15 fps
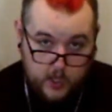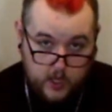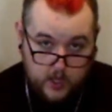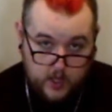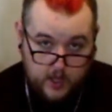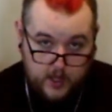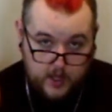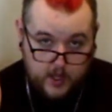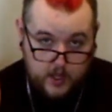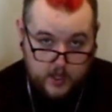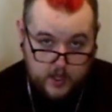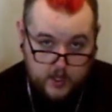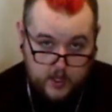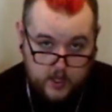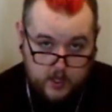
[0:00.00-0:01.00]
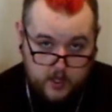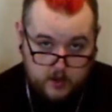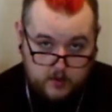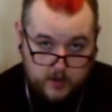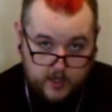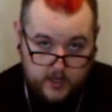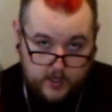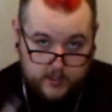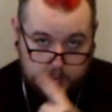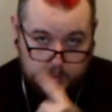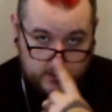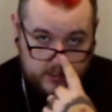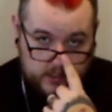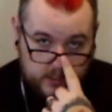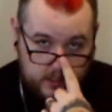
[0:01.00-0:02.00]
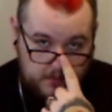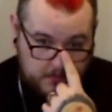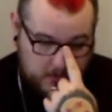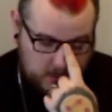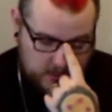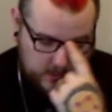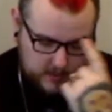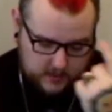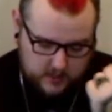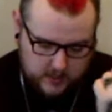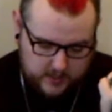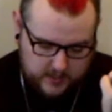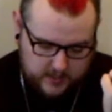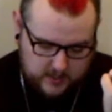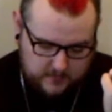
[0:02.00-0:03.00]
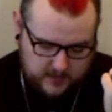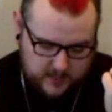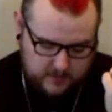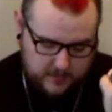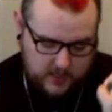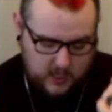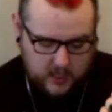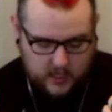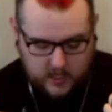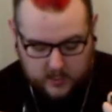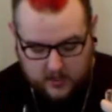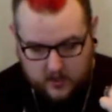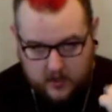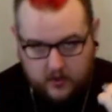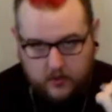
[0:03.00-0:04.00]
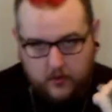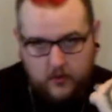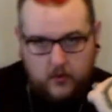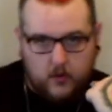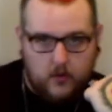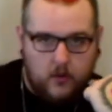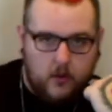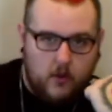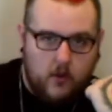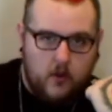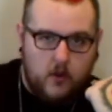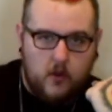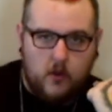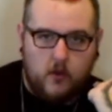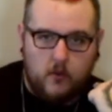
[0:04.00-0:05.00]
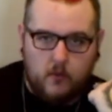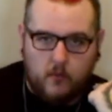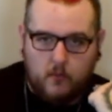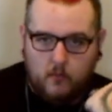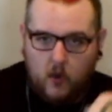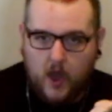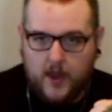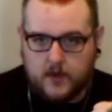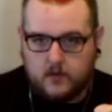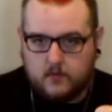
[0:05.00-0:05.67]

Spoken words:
that rating system is going to be upon 1.